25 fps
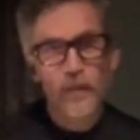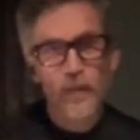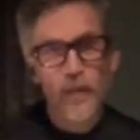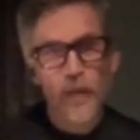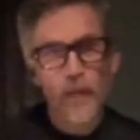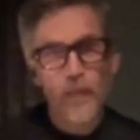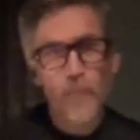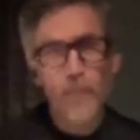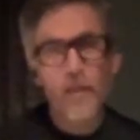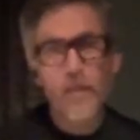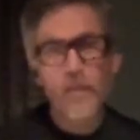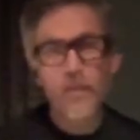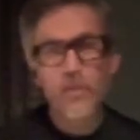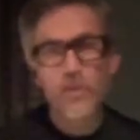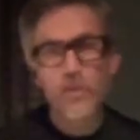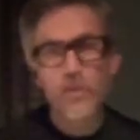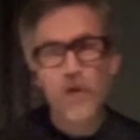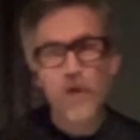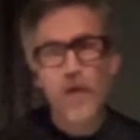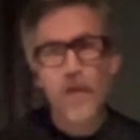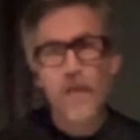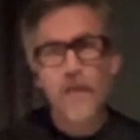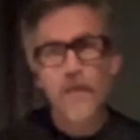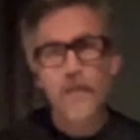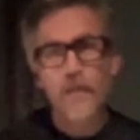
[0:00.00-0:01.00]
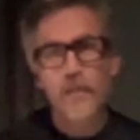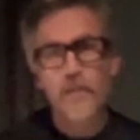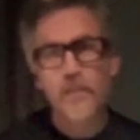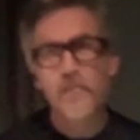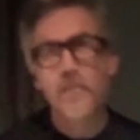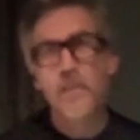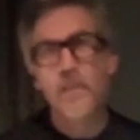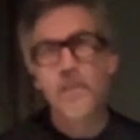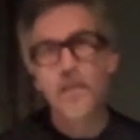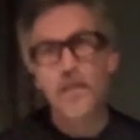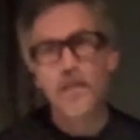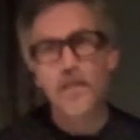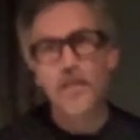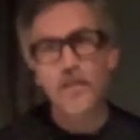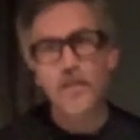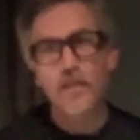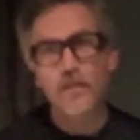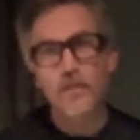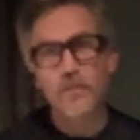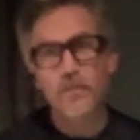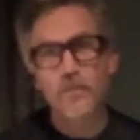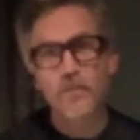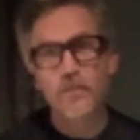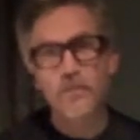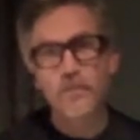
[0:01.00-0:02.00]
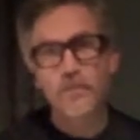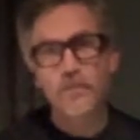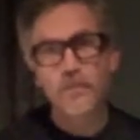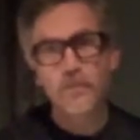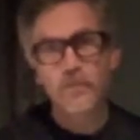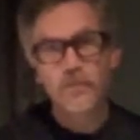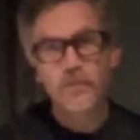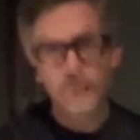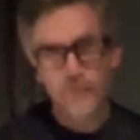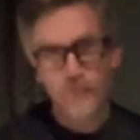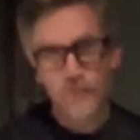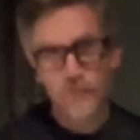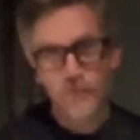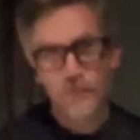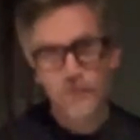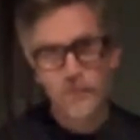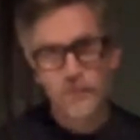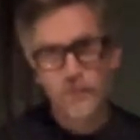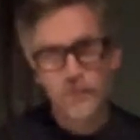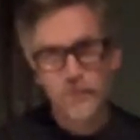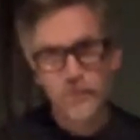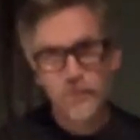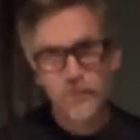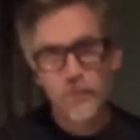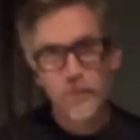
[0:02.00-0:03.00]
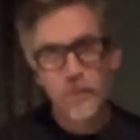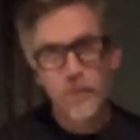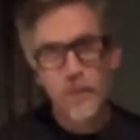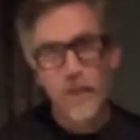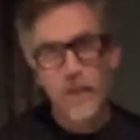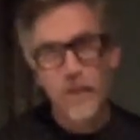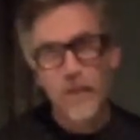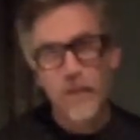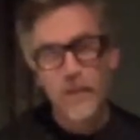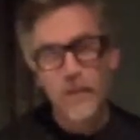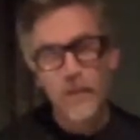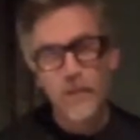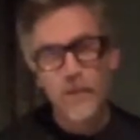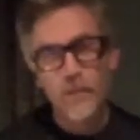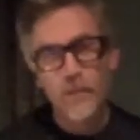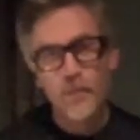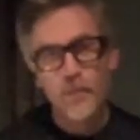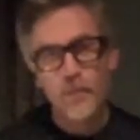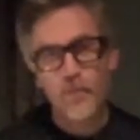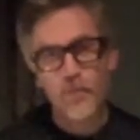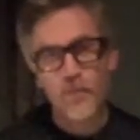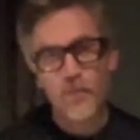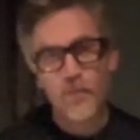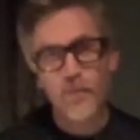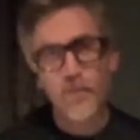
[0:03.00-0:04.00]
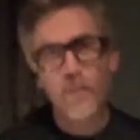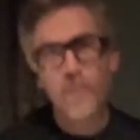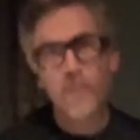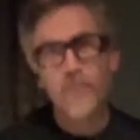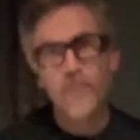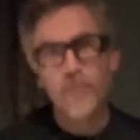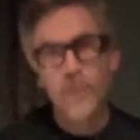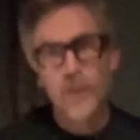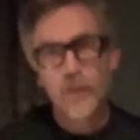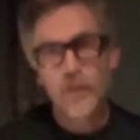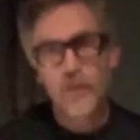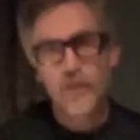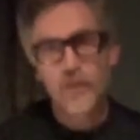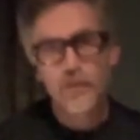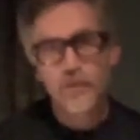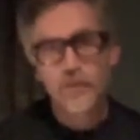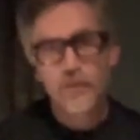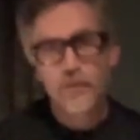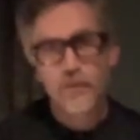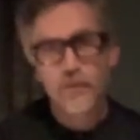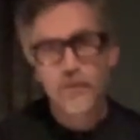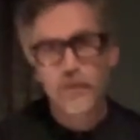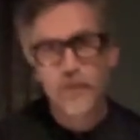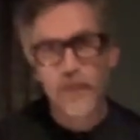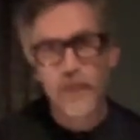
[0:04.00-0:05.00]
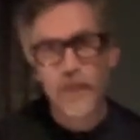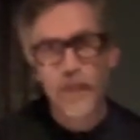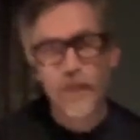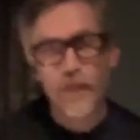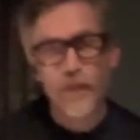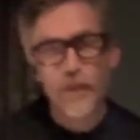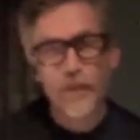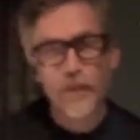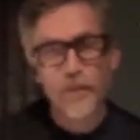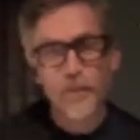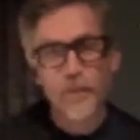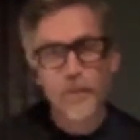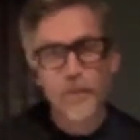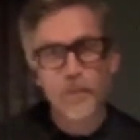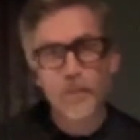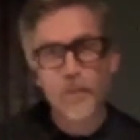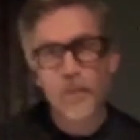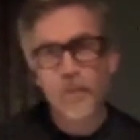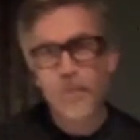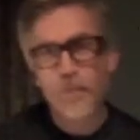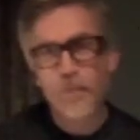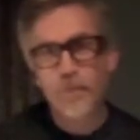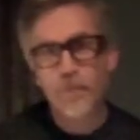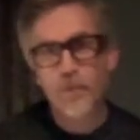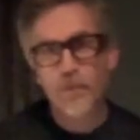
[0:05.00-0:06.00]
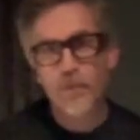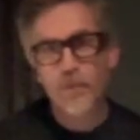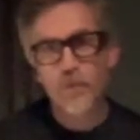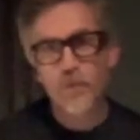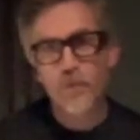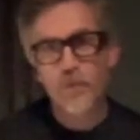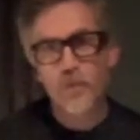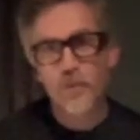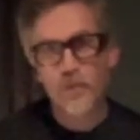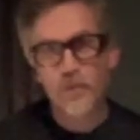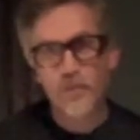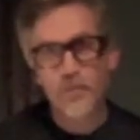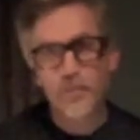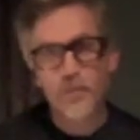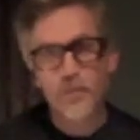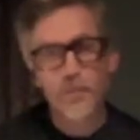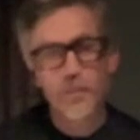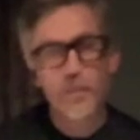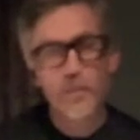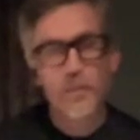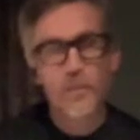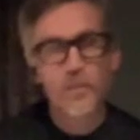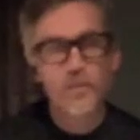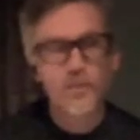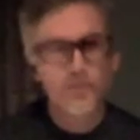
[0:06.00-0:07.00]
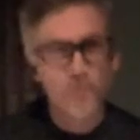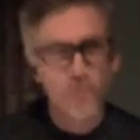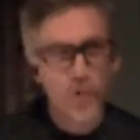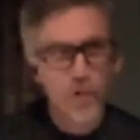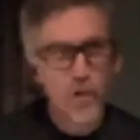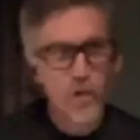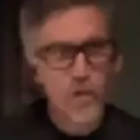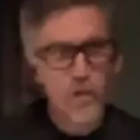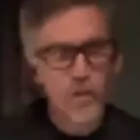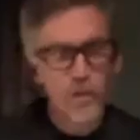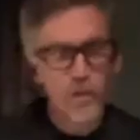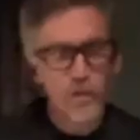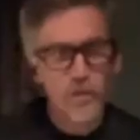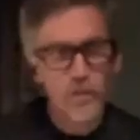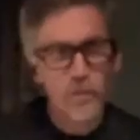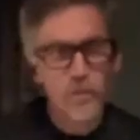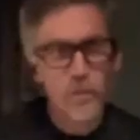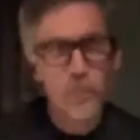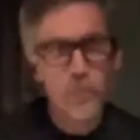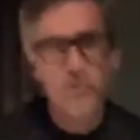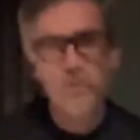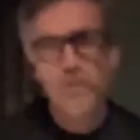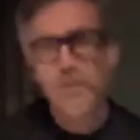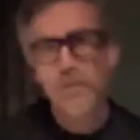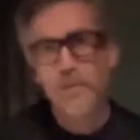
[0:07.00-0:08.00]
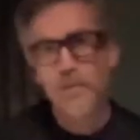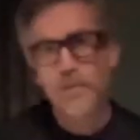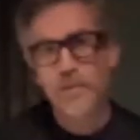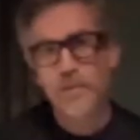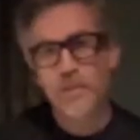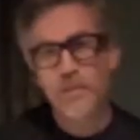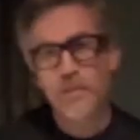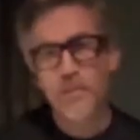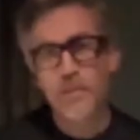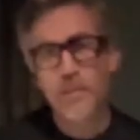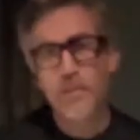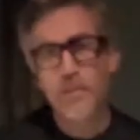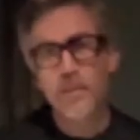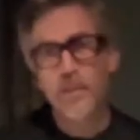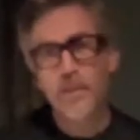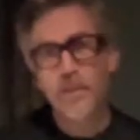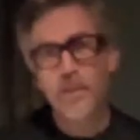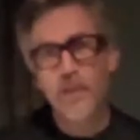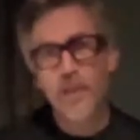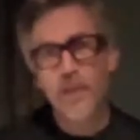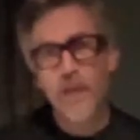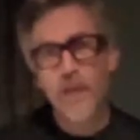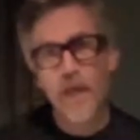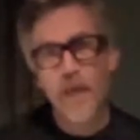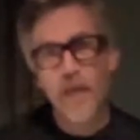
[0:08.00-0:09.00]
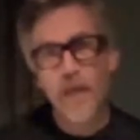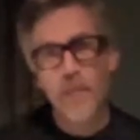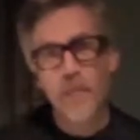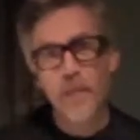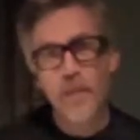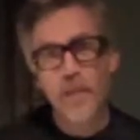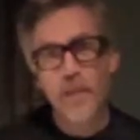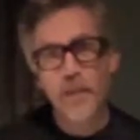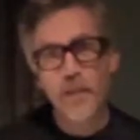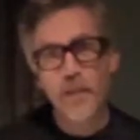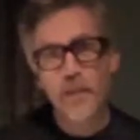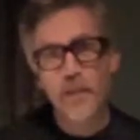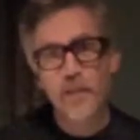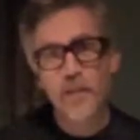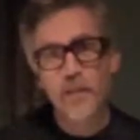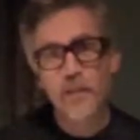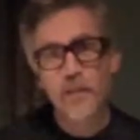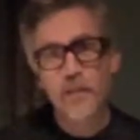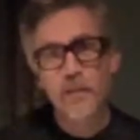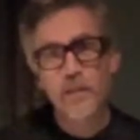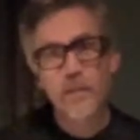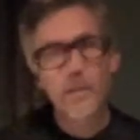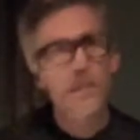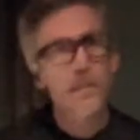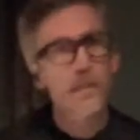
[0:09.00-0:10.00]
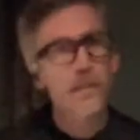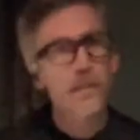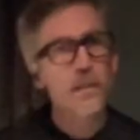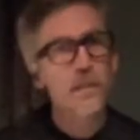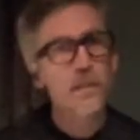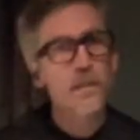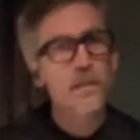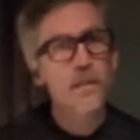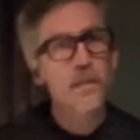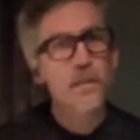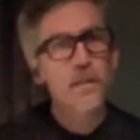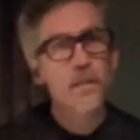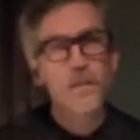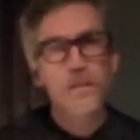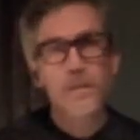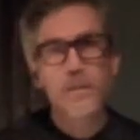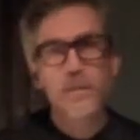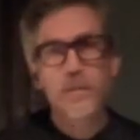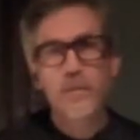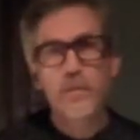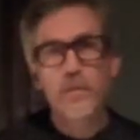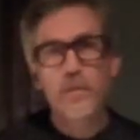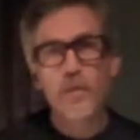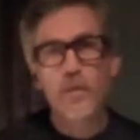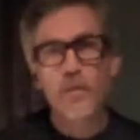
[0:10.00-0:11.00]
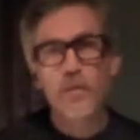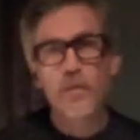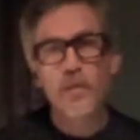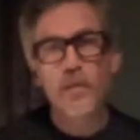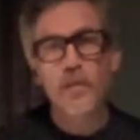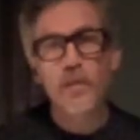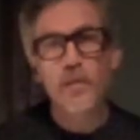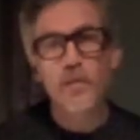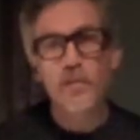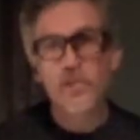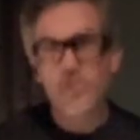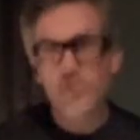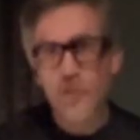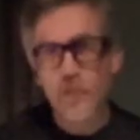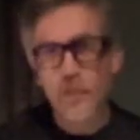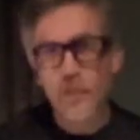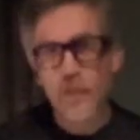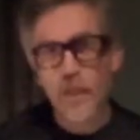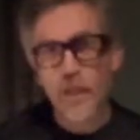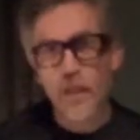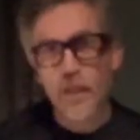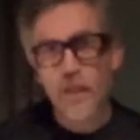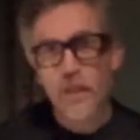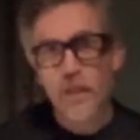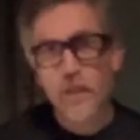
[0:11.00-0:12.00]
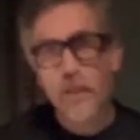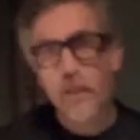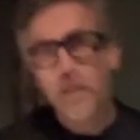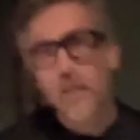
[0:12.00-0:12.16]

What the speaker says: I'm like trying to sing from back there, but with my foot. Like I think maybe my foot was maybe the strongest, most consistent thing that I had back then. So I really used it a lot.